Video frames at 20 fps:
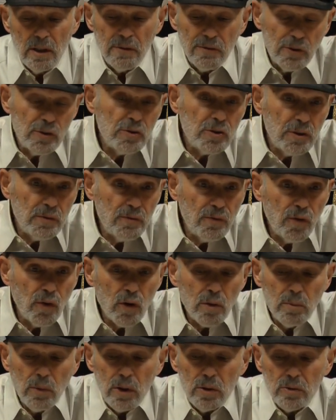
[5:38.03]
First and
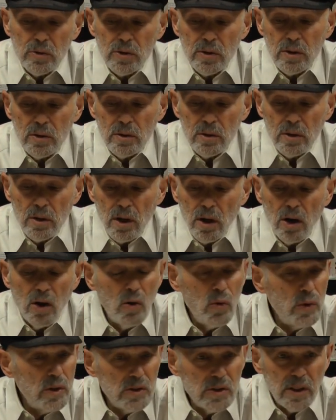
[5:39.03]
foremost,
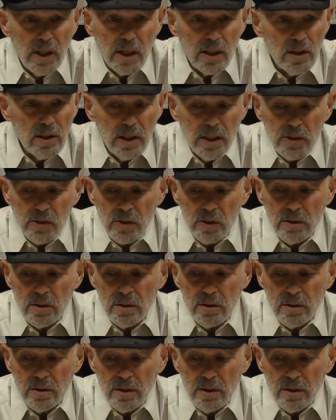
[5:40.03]
always take a lesson.